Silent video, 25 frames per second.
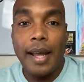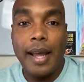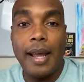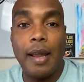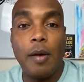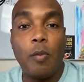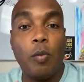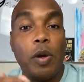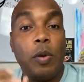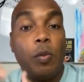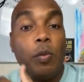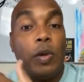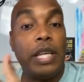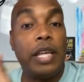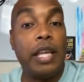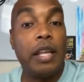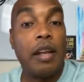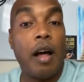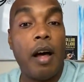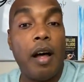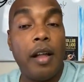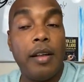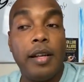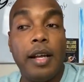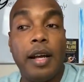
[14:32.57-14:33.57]
And when we
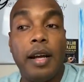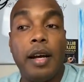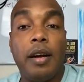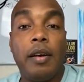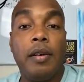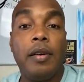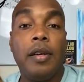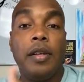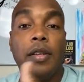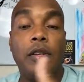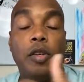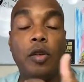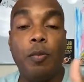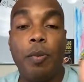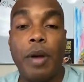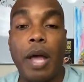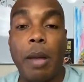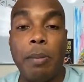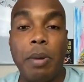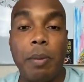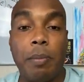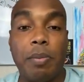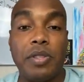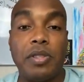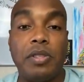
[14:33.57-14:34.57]
get on there, you
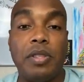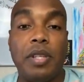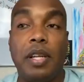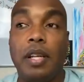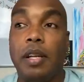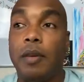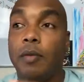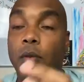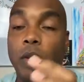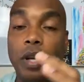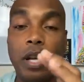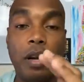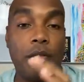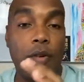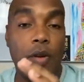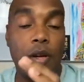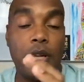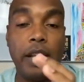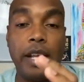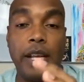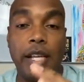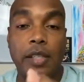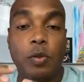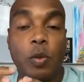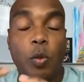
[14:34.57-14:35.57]
pay me a percent of
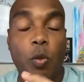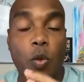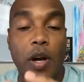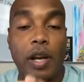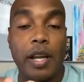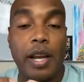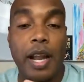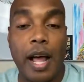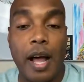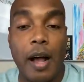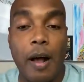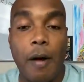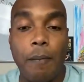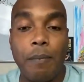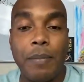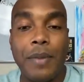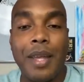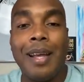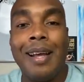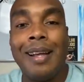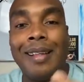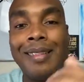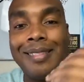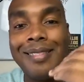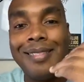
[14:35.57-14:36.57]
whatever it is, we work it out.